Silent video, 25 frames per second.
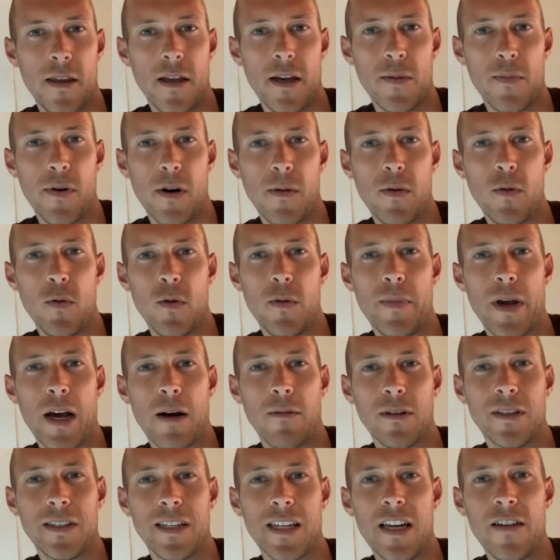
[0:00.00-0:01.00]
you probably wouldn't be
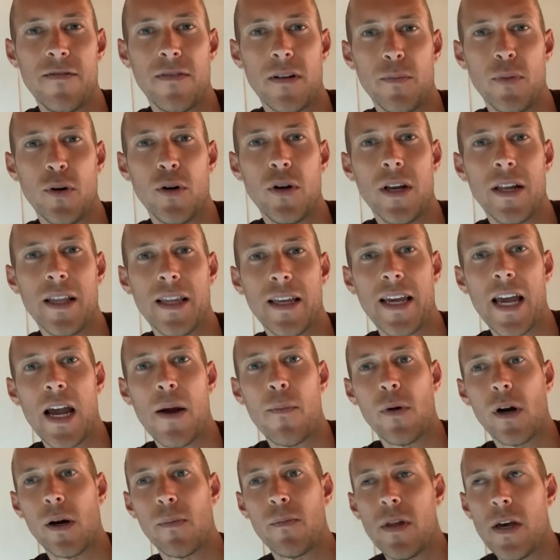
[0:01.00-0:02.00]
able to see if I pointed the
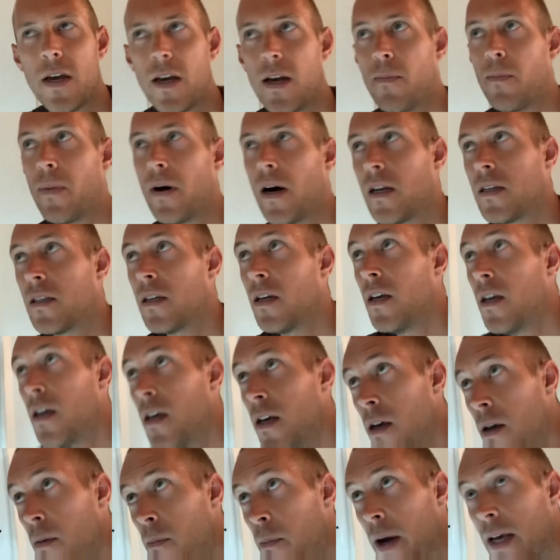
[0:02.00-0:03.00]
camera up there, but
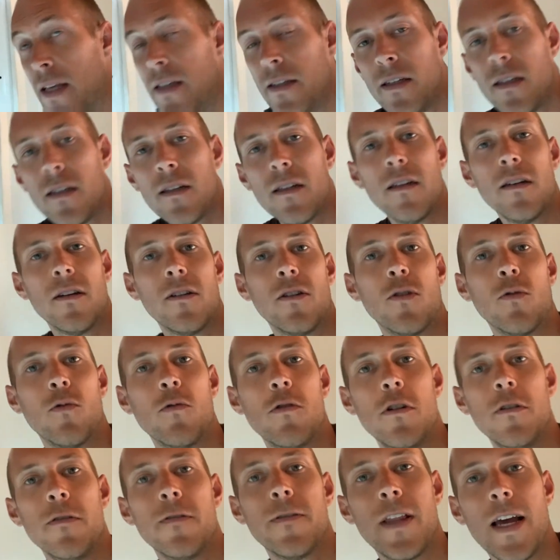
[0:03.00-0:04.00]
basically on the
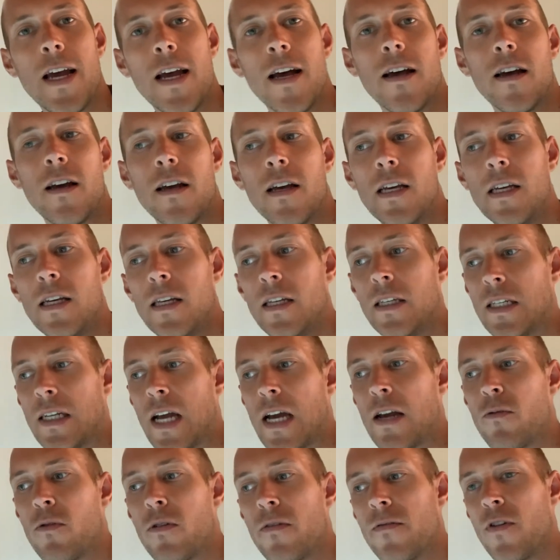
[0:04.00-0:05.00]
roof there is
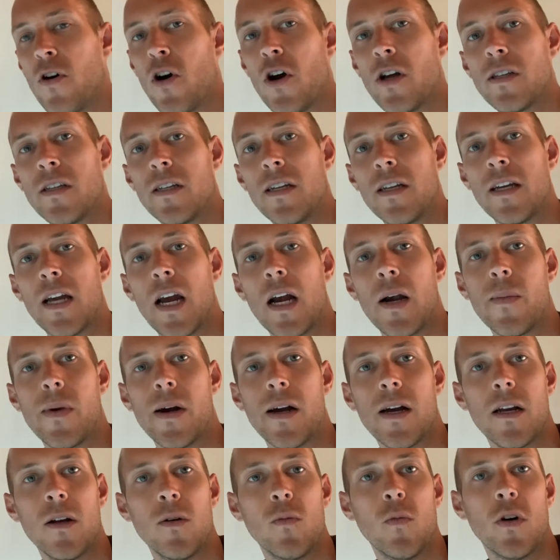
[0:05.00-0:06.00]
a reversing
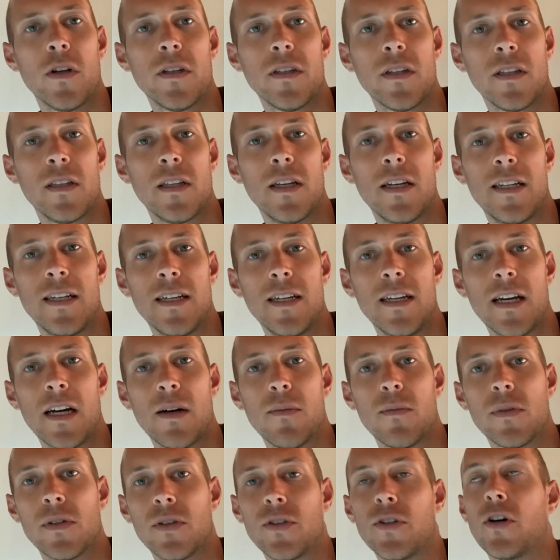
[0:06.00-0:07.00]
camera, and it didn't
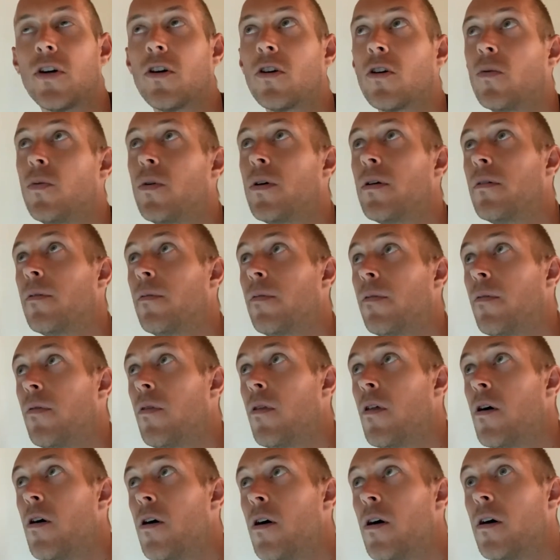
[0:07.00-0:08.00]
come stock with
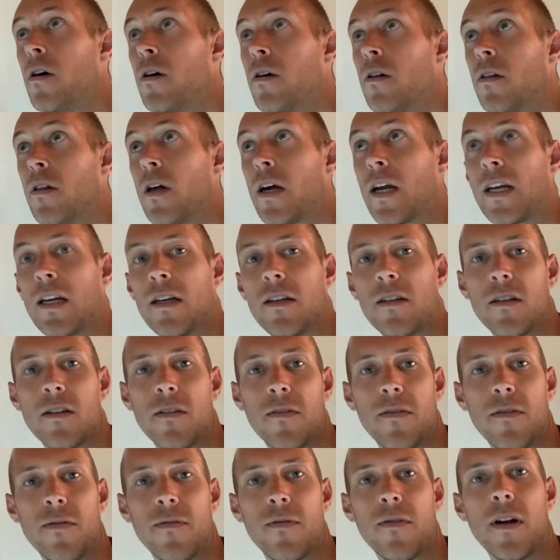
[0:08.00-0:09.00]
the, like
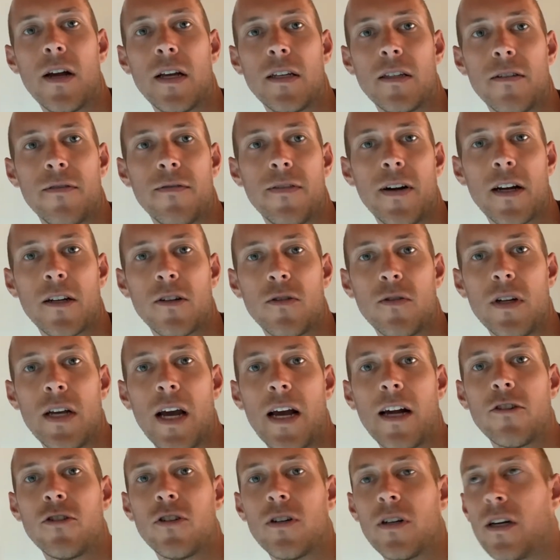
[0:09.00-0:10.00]
as a factory
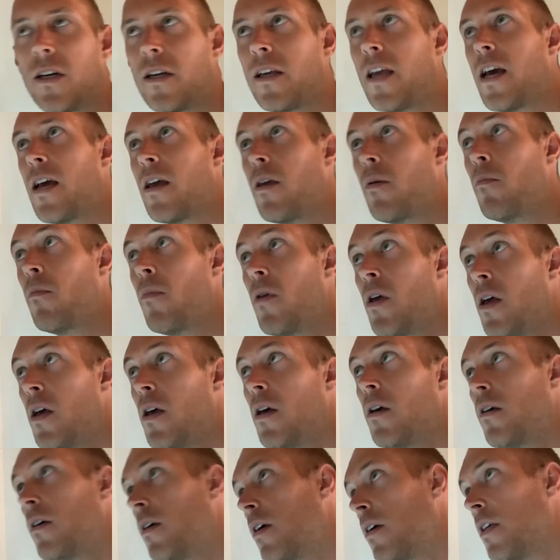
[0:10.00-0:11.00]
extra. It came,
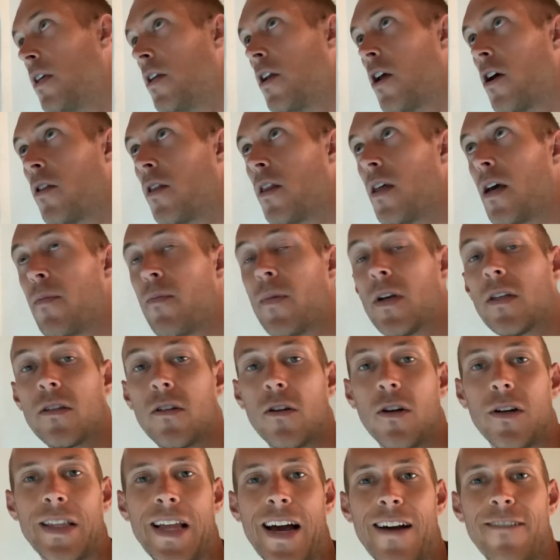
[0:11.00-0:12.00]
you know, they must
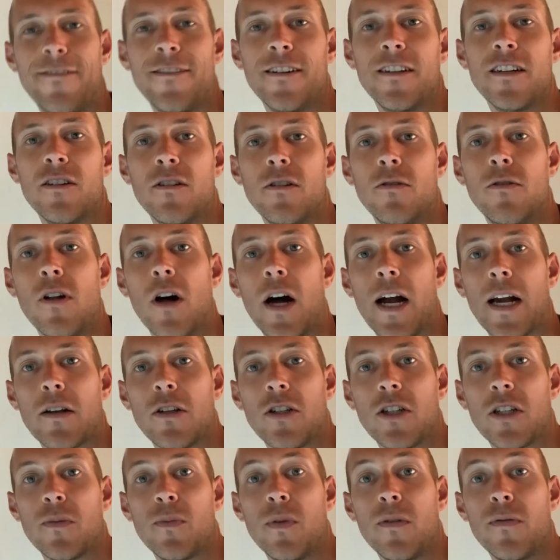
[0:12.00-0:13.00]
have got that fitted like
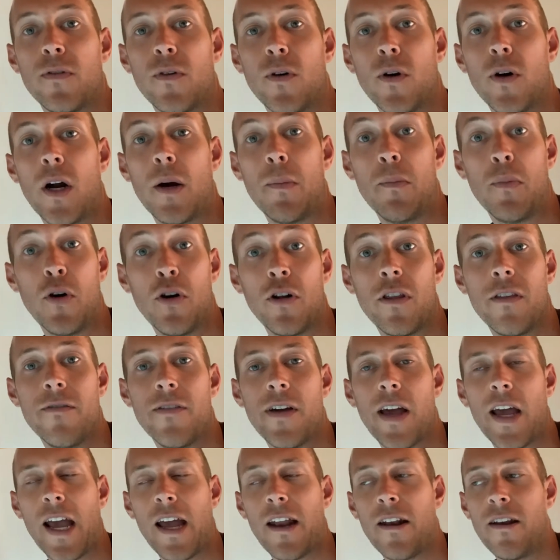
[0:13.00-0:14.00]
just before I bought the
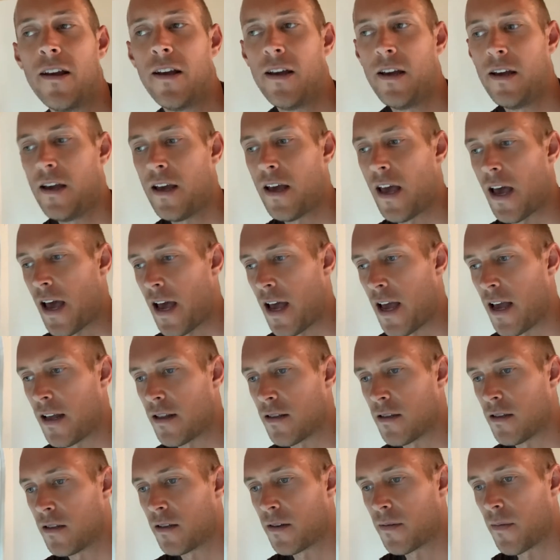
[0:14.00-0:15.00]
van. And